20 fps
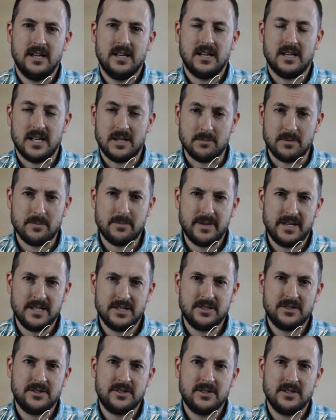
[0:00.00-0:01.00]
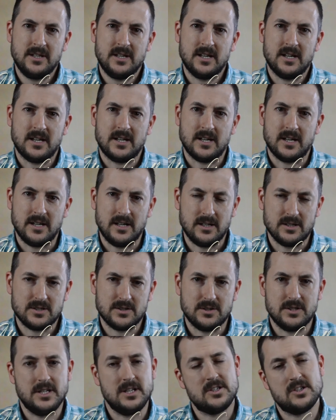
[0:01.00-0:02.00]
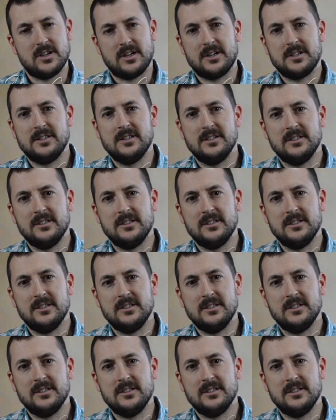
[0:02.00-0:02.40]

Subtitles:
I am a painter, and I also teach art.